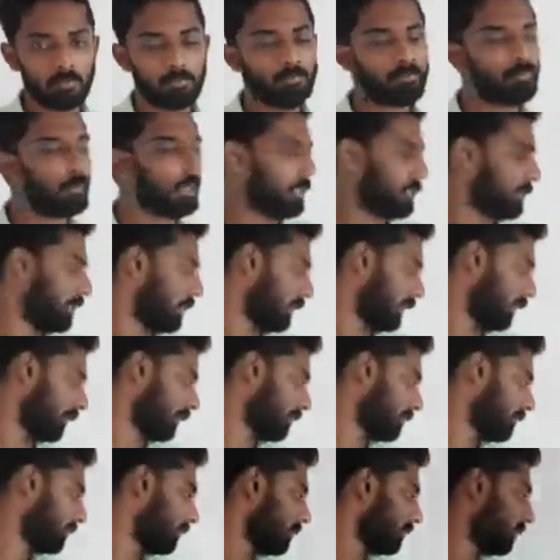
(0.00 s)
present
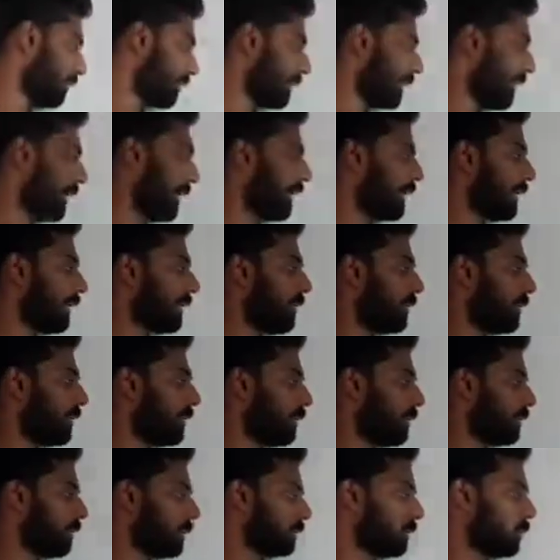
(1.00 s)
tense, and
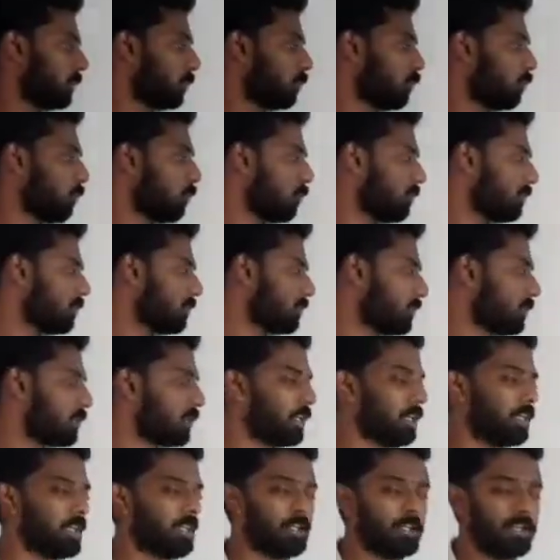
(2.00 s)
the words
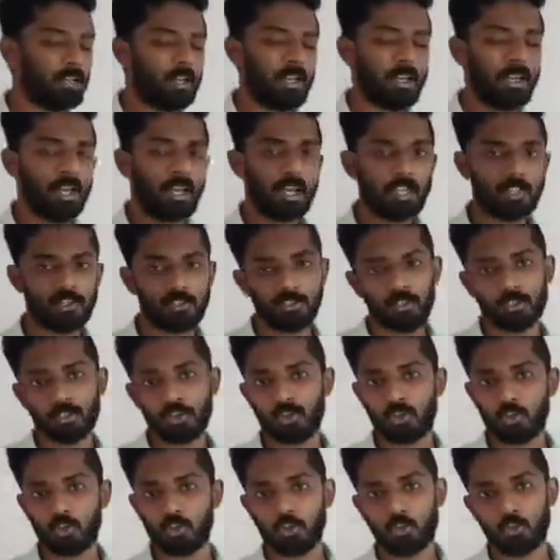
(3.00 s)

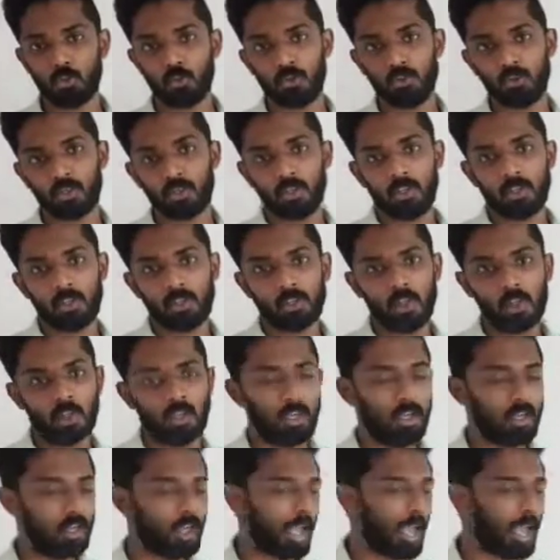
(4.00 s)
lest, should,
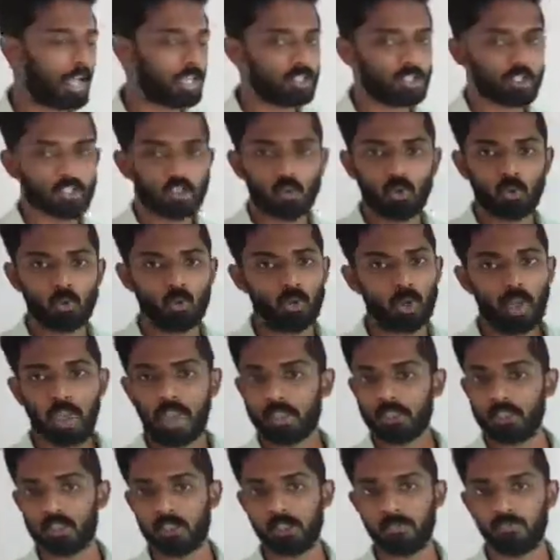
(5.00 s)
as though,
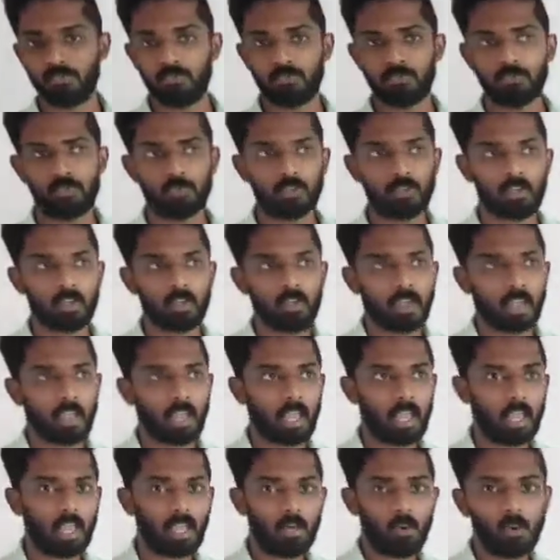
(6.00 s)
as if,
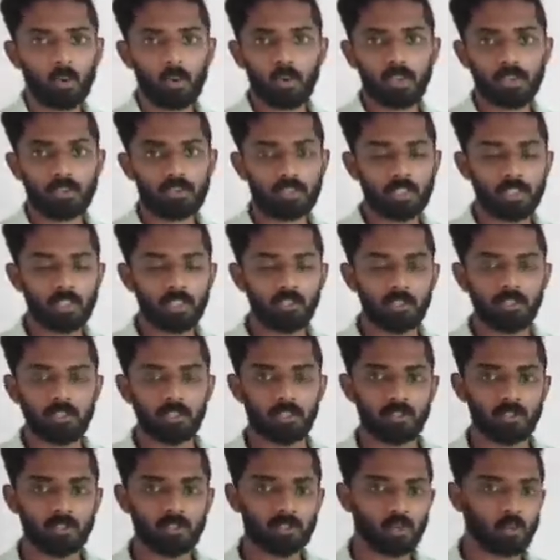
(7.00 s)
and all these things
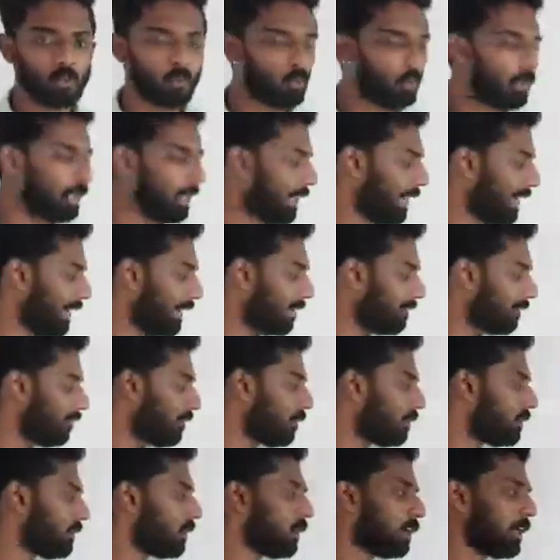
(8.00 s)
will
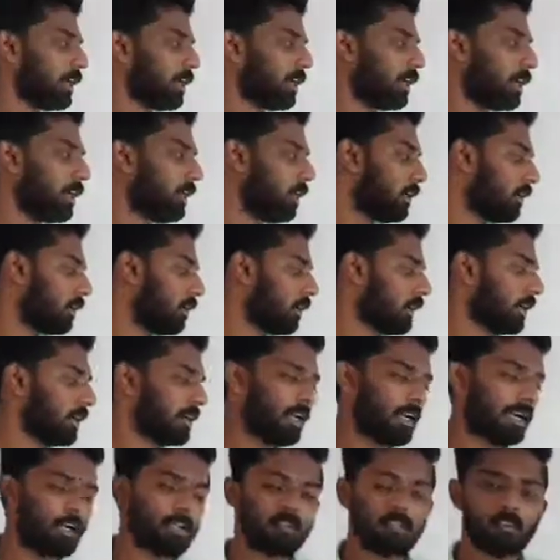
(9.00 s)
have
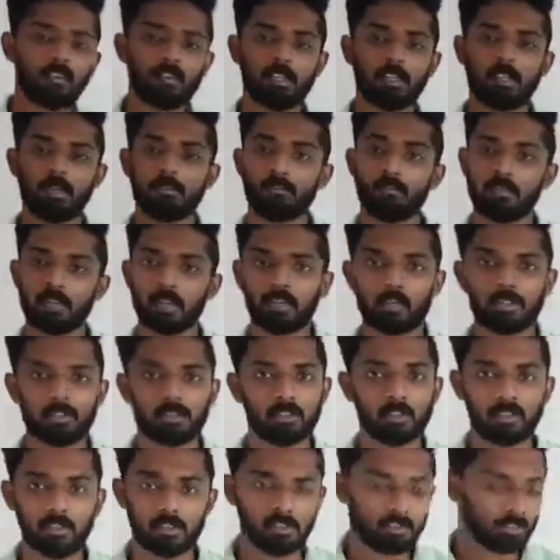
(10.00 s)
another impact in
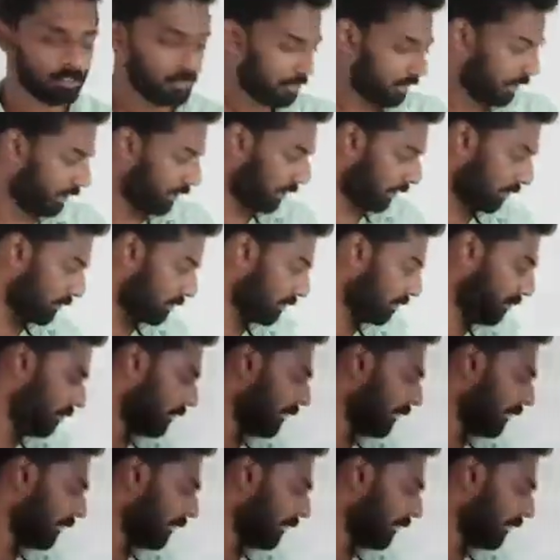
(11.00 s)
the sentence.